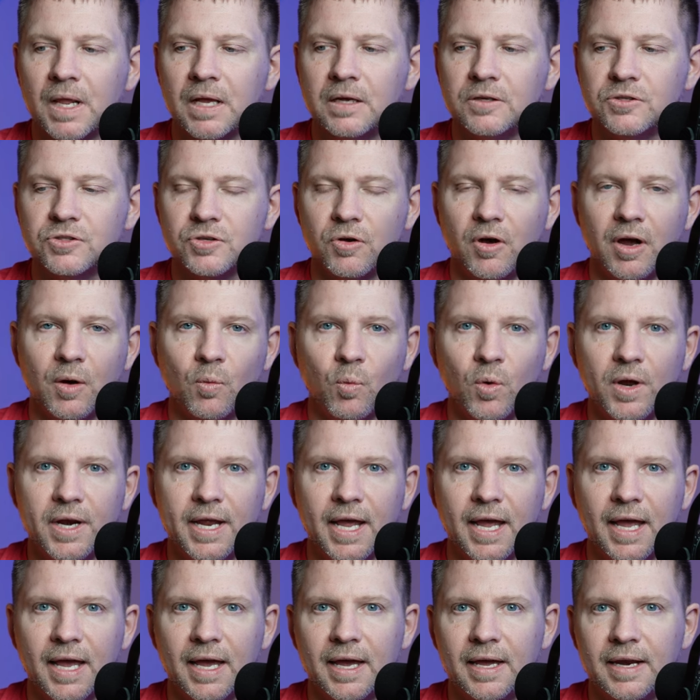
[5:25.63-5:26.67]
So I went
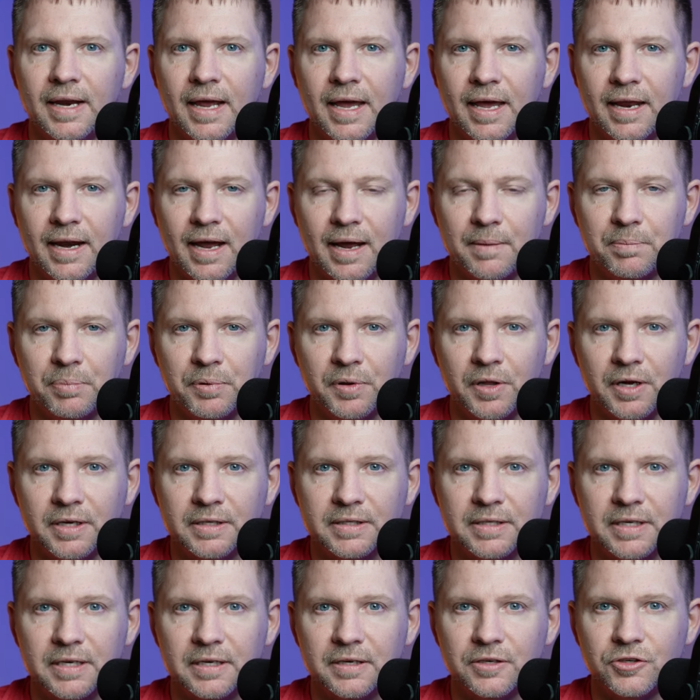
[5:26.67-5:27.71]
ahead and I
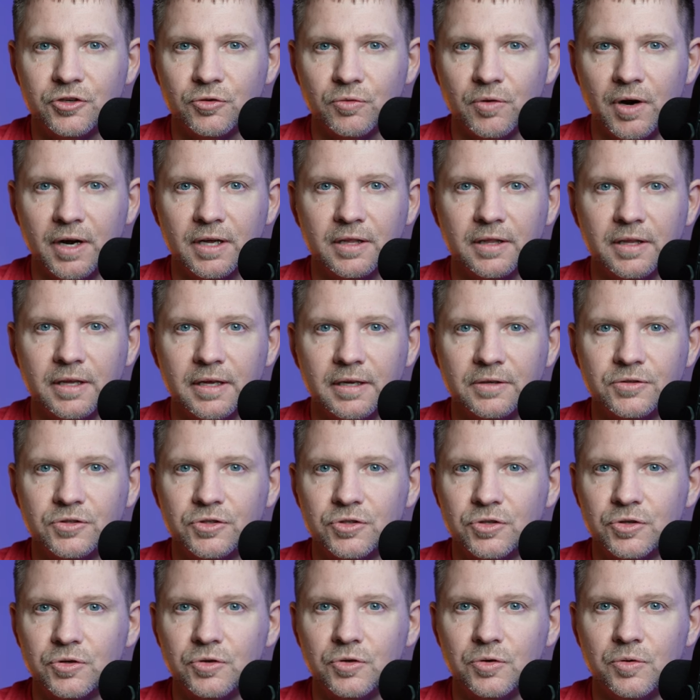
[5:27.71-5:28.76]
plugged in directly
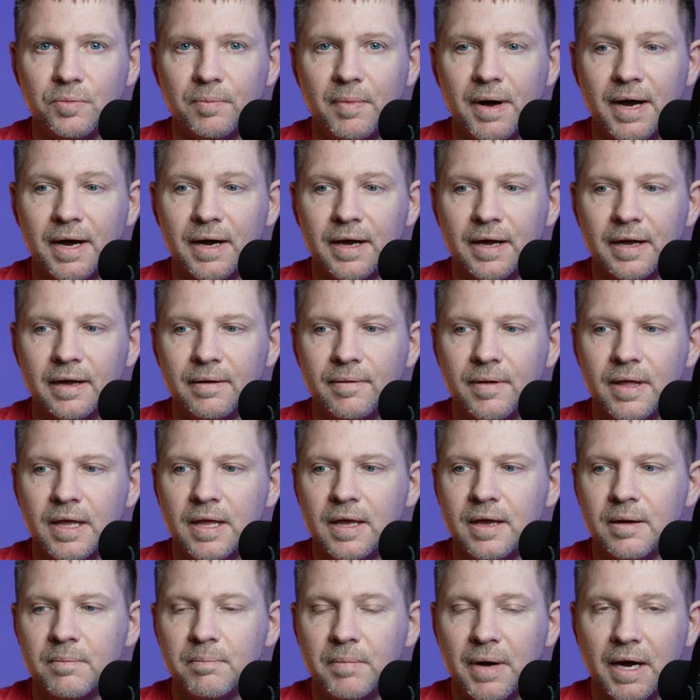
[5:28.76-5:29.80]
to my
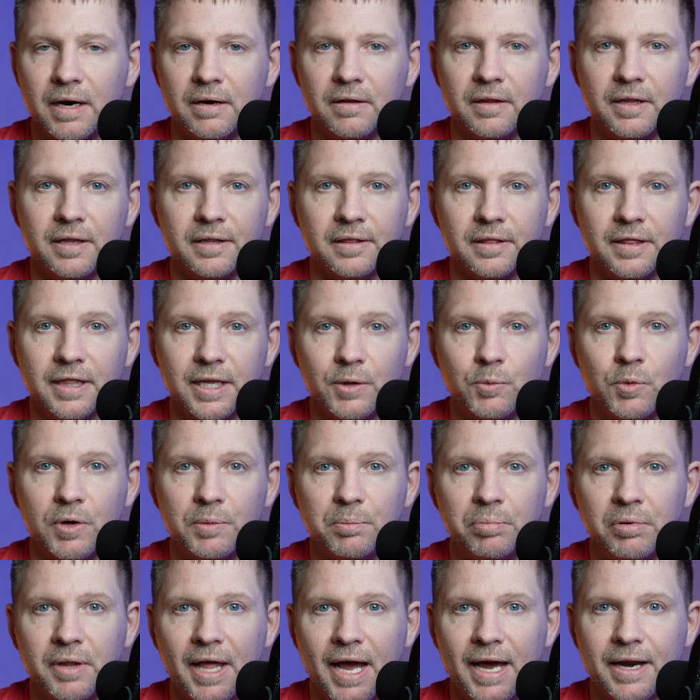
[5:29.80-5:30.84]
Monolith
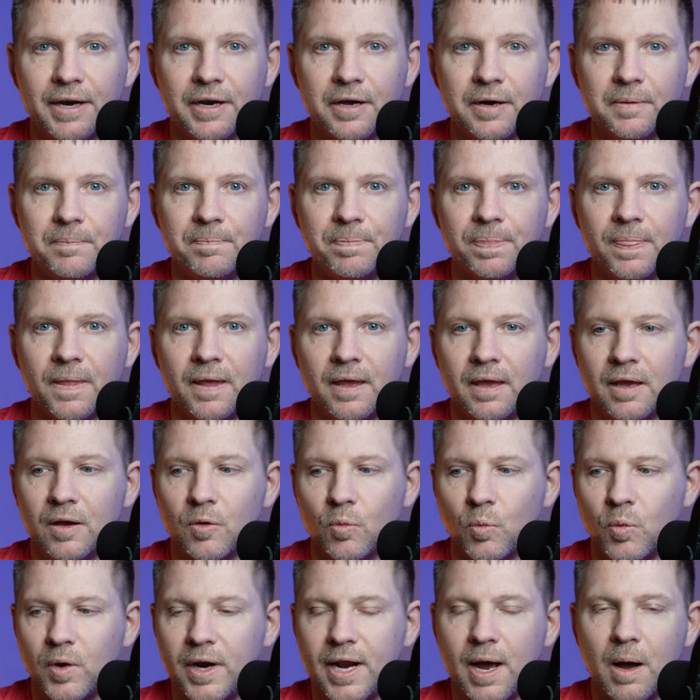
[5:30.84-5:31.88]
Liquid Platinum,
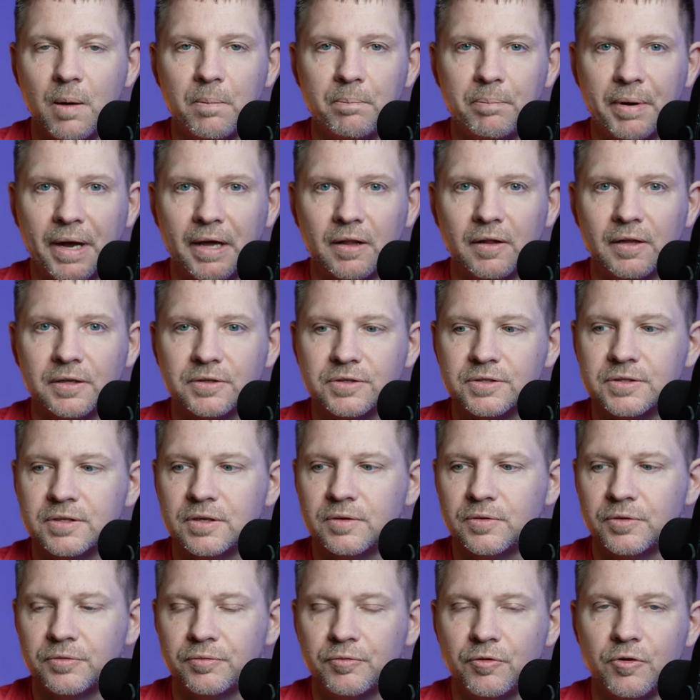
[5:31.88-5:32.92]
went out balanced
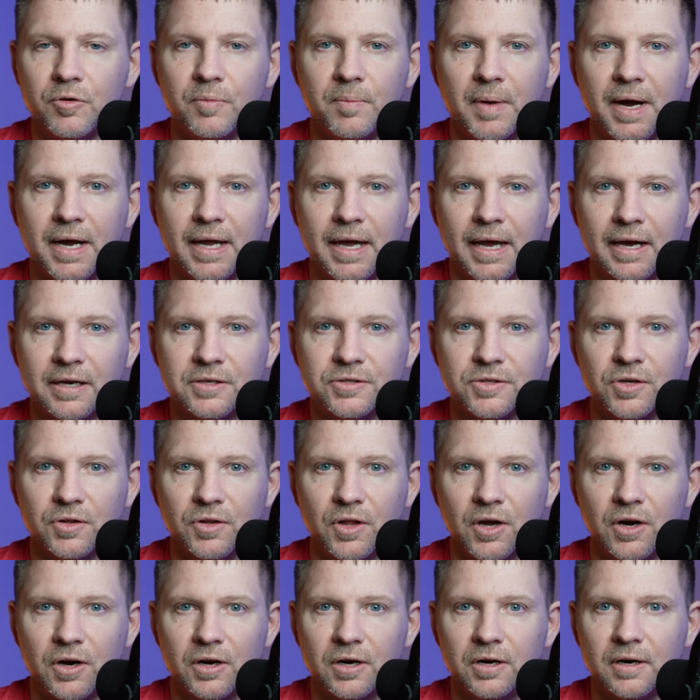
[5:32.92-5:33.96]
through my
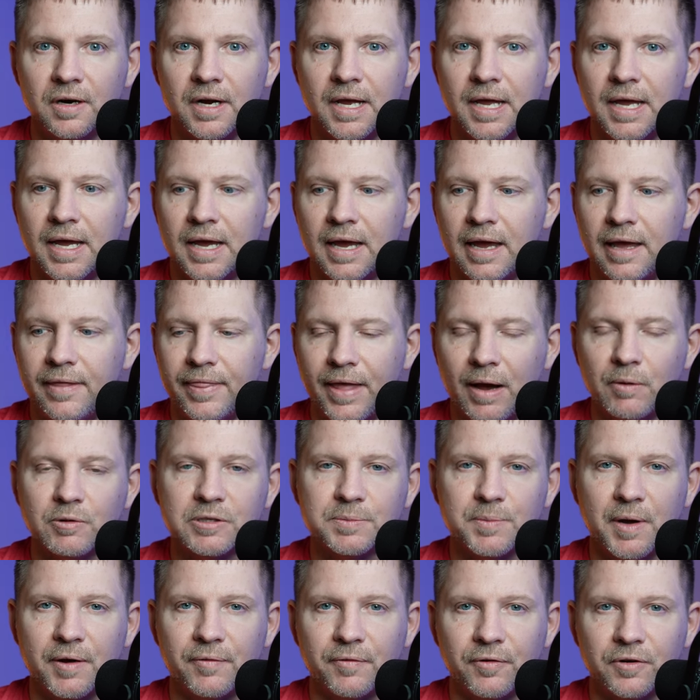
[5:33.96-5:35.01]
XLR, and that was
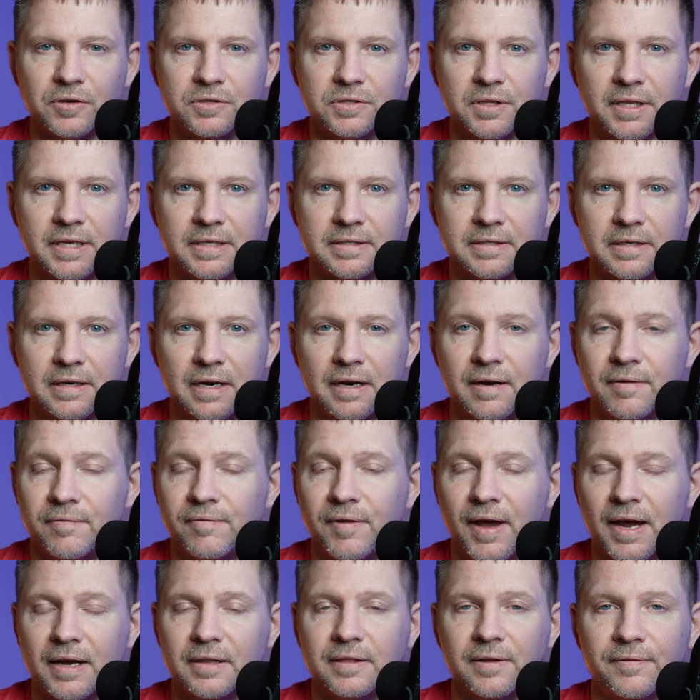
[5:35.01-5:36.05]
my first listen. And in
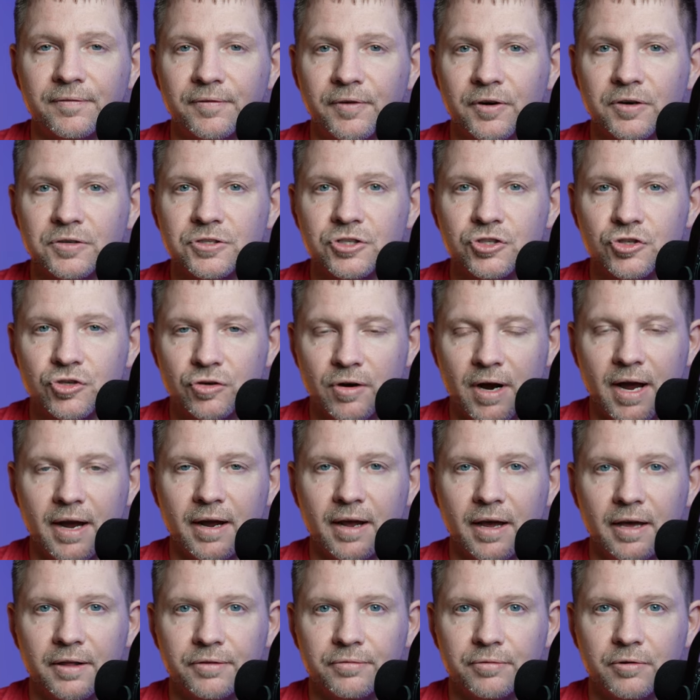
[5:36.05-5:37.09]
fact, the first track
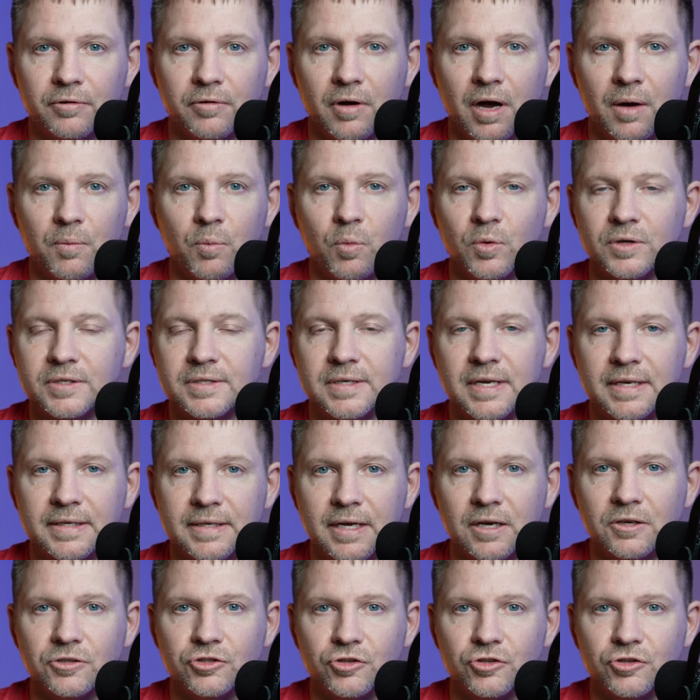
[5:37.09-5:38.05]
I threw up was an Adele